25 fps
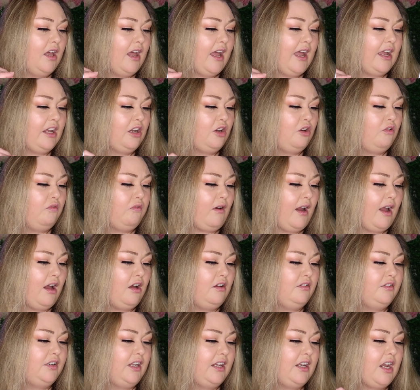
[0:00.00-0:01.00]
and
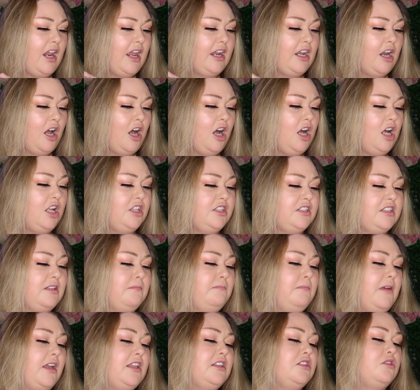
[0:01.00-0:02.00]
grounding,
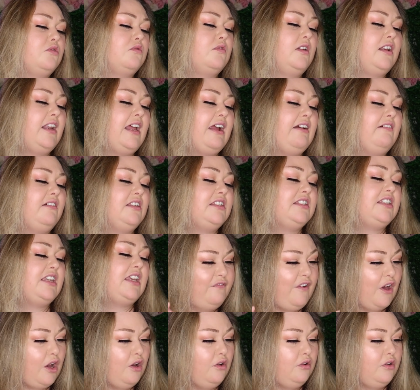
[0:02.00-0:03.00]
enhancing mental clarity,
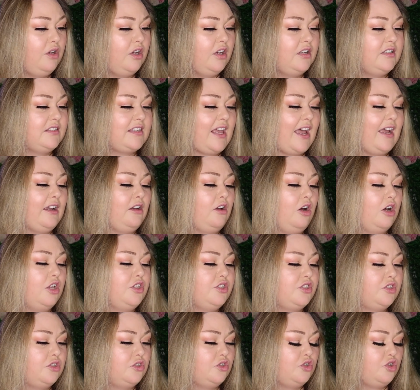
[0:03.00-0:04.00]
focus and
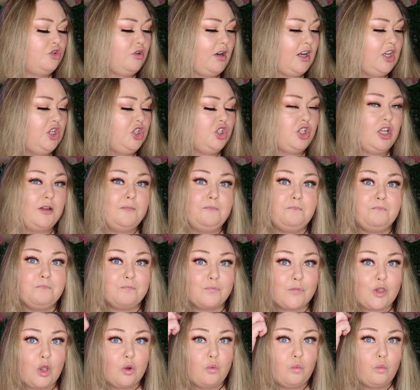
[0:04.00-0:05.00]
concentration.
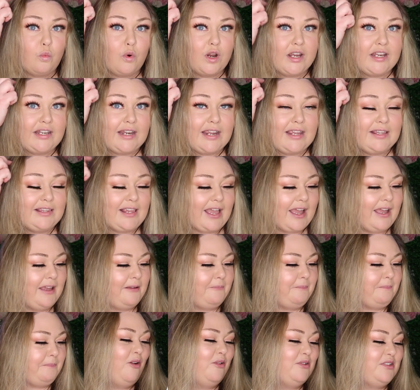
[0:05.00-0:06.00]
We need that.
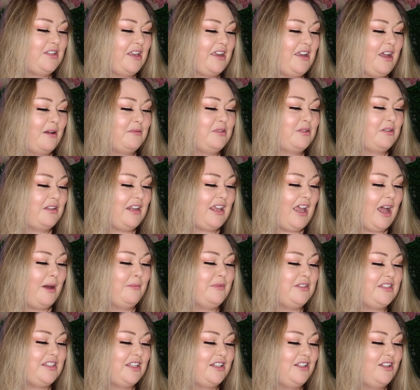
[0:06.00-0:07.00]
Also comes with the
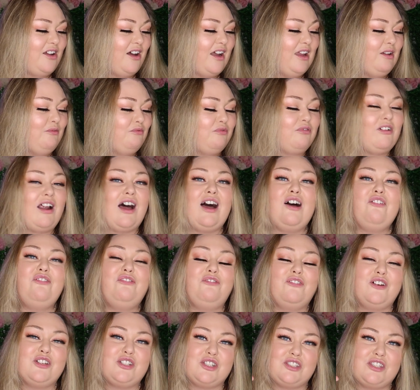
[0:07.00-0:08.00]
Amazonite rough,
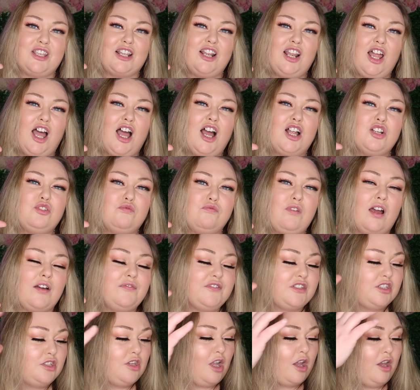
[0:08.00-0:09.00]
which the large rough
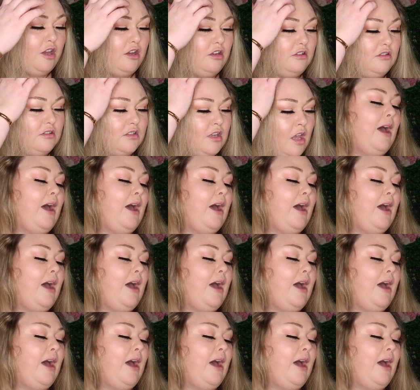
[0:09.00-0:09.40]
stones.